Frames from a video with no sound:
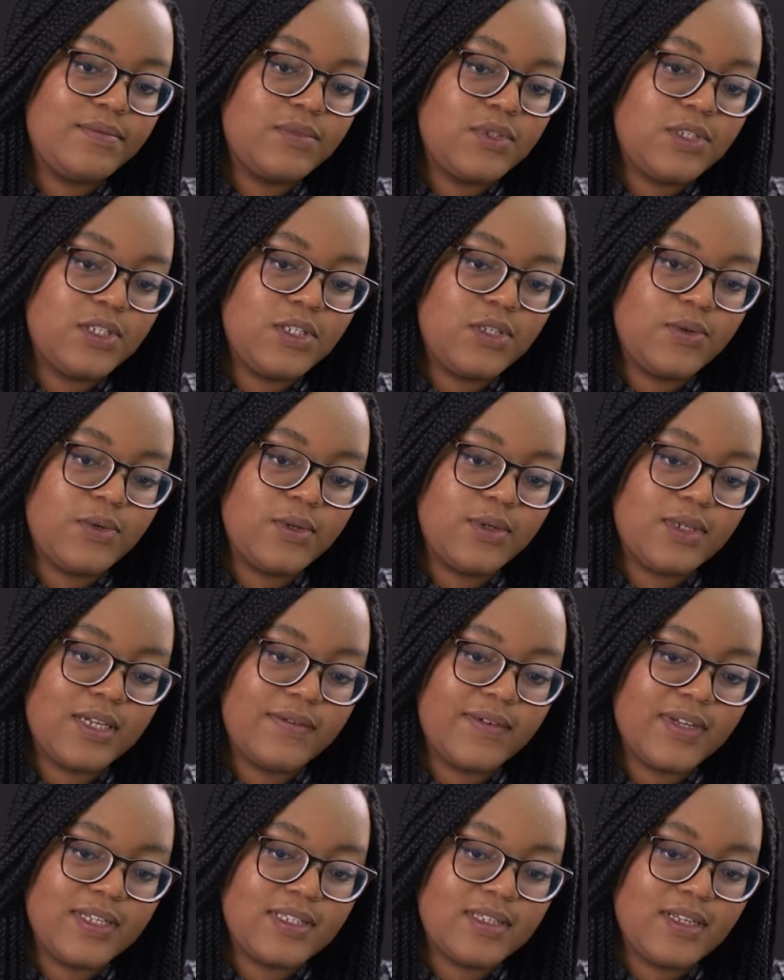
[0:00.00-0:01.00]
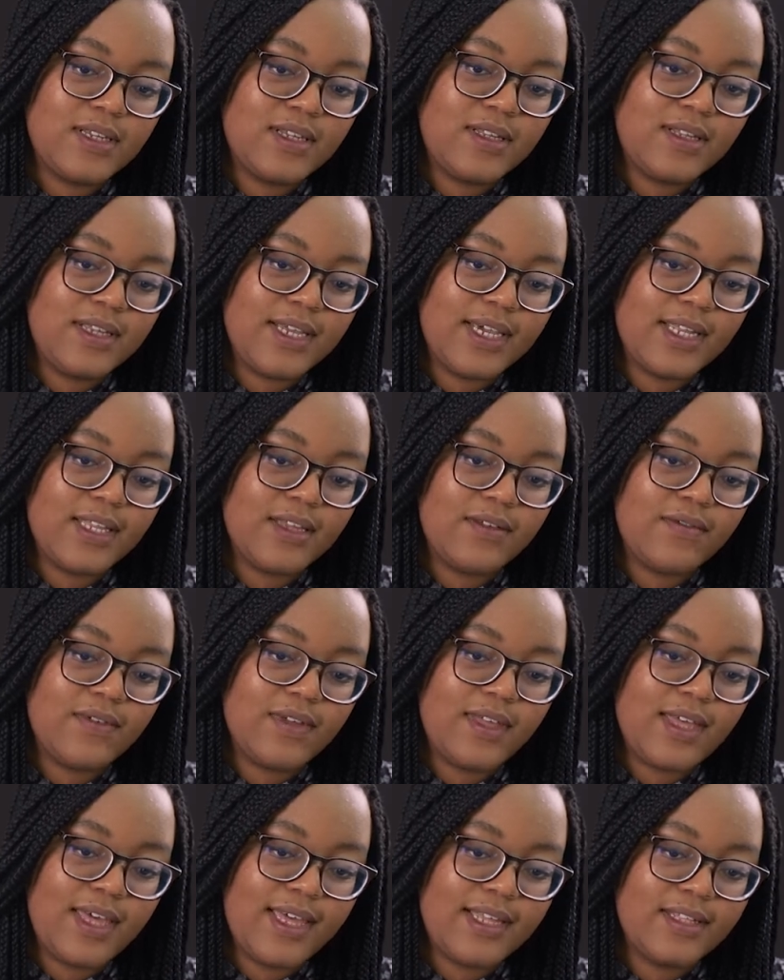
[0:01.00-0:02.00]
2 would give us negative
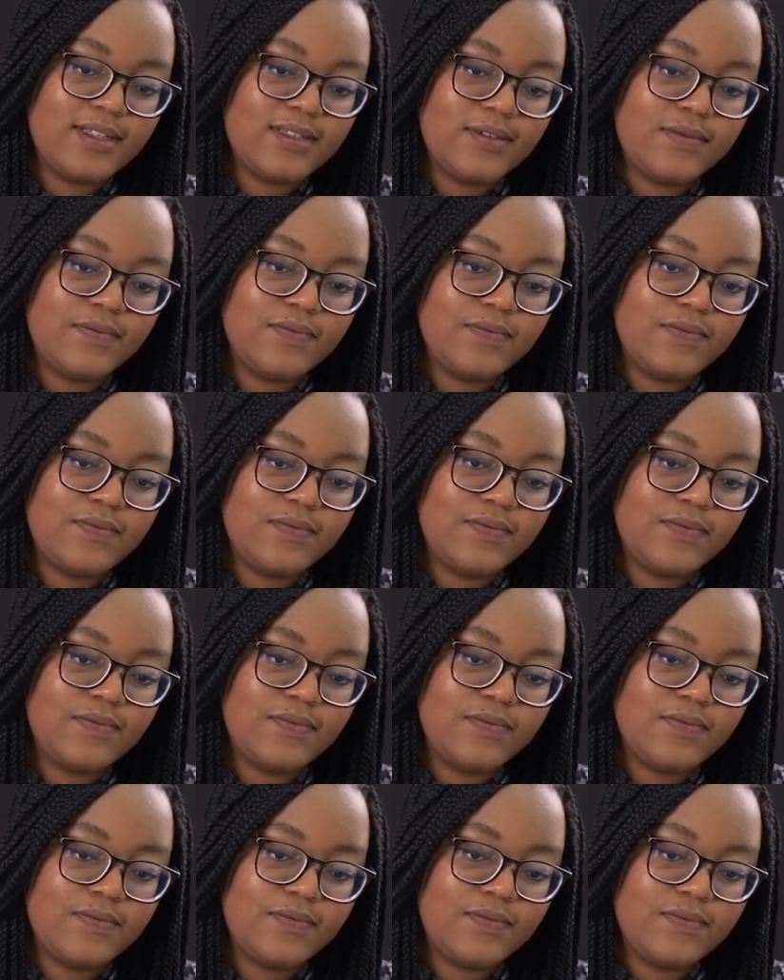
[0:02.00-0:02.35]
8.